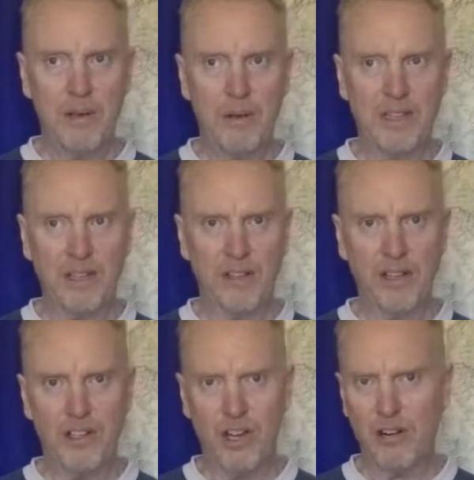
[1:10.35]

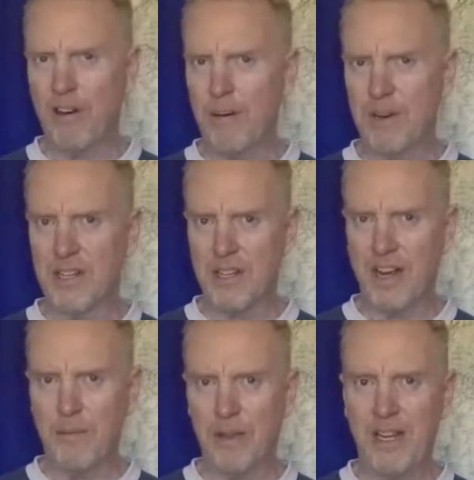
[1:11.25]
basically John Kramer
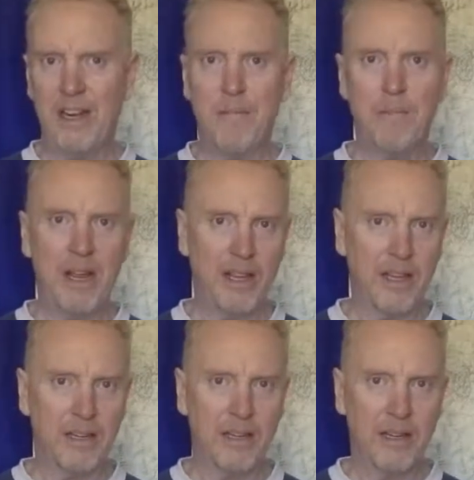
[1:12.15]
designed it, but he didn't make
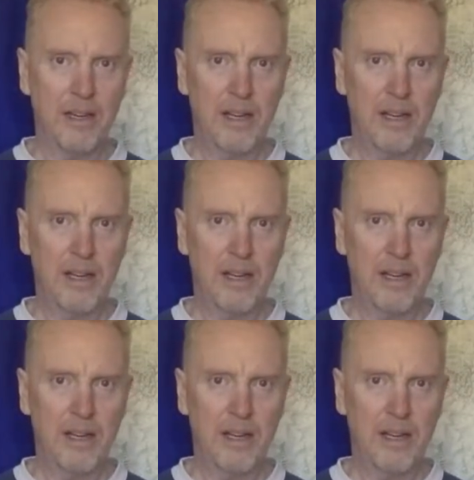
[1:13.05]
it.